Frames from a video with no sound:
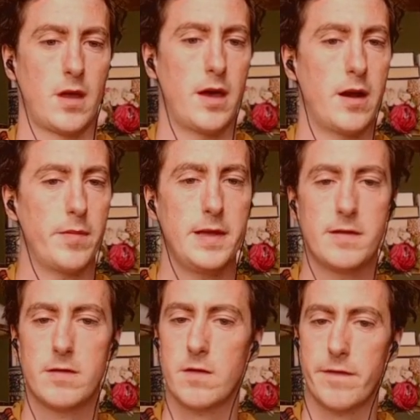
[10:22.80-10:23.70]
And our
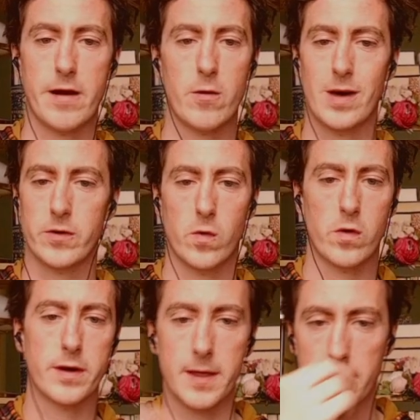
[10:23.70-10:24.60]
pieces are very well
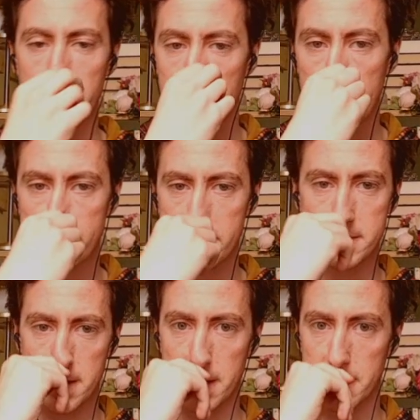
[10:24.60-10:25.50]
coordinated, I have to
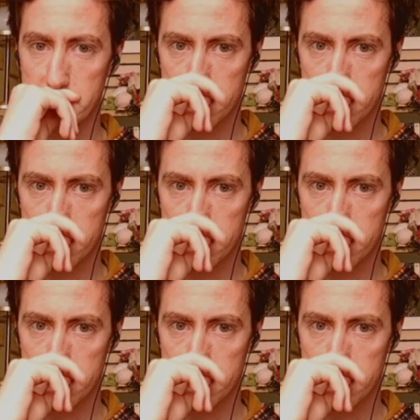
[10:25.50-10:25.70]
say.